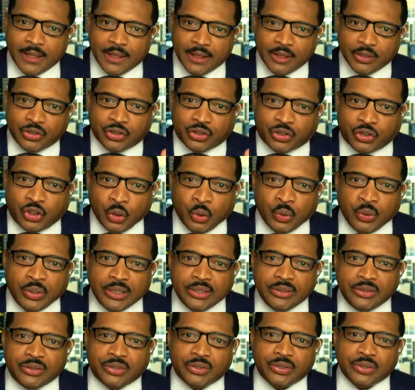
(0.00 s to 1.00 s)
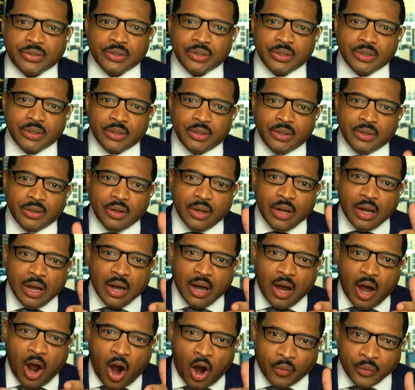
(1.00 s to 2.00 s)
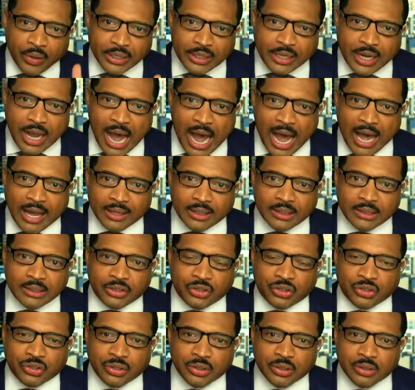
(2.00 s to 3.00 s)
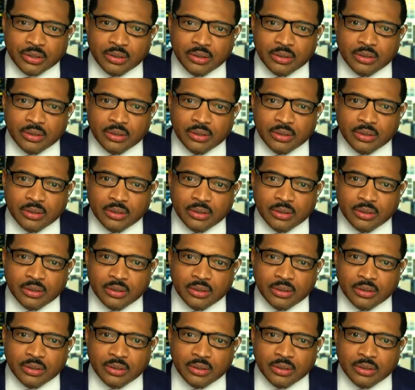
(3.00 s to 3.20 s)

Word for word: Students are in college